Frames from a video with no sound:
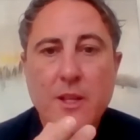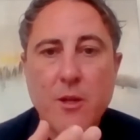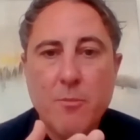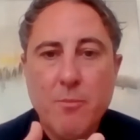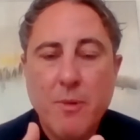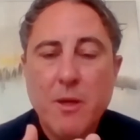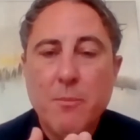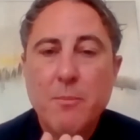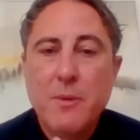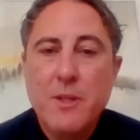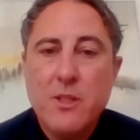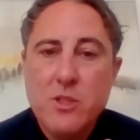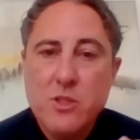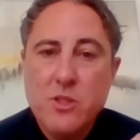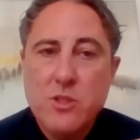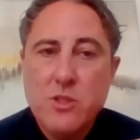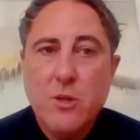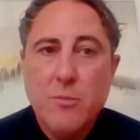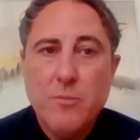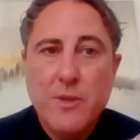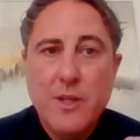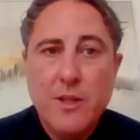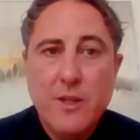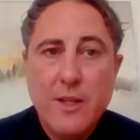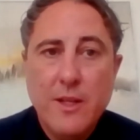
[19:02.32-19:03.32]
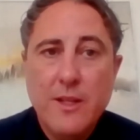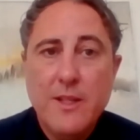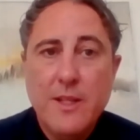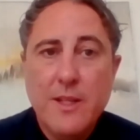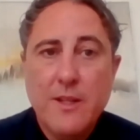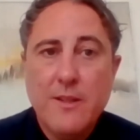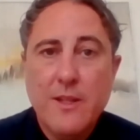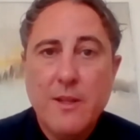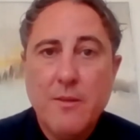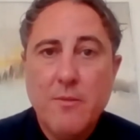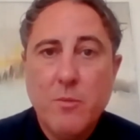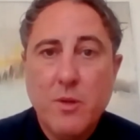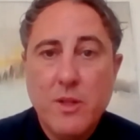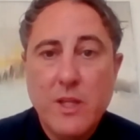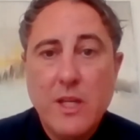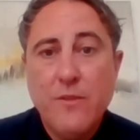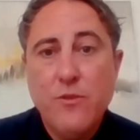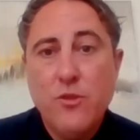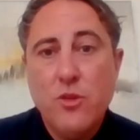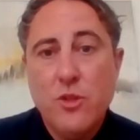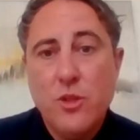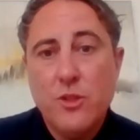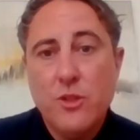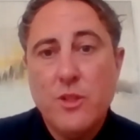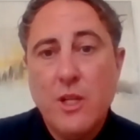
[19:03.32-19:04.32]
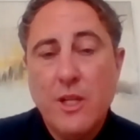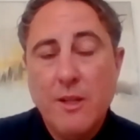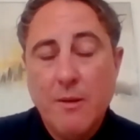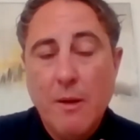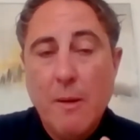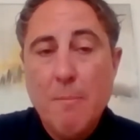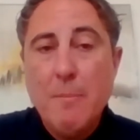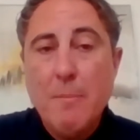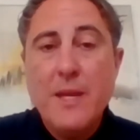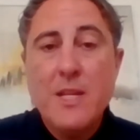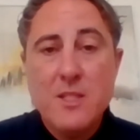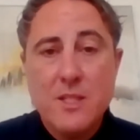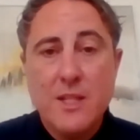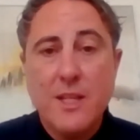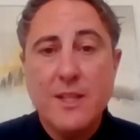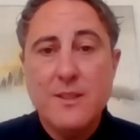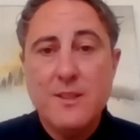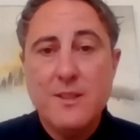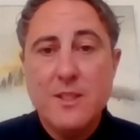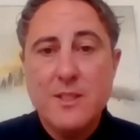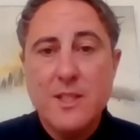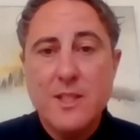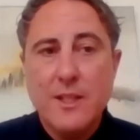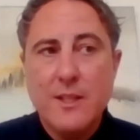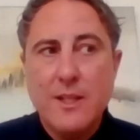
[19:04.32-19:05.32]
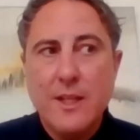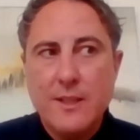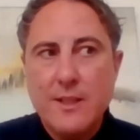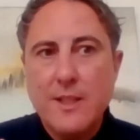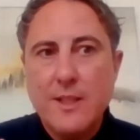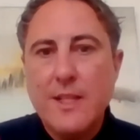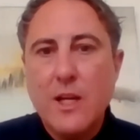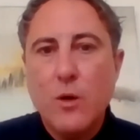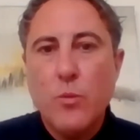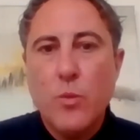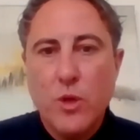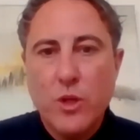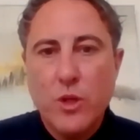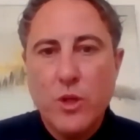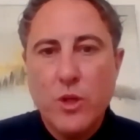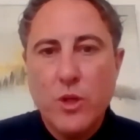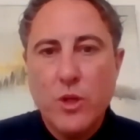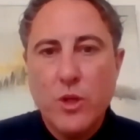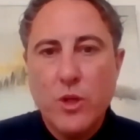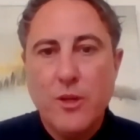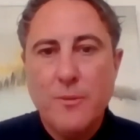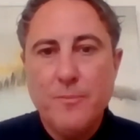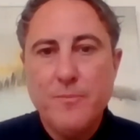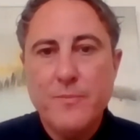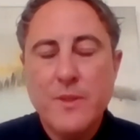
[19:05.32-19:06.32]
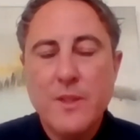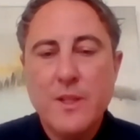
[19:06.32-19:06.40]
there might be something in there that will give you a baseline to say, right, did that work or not?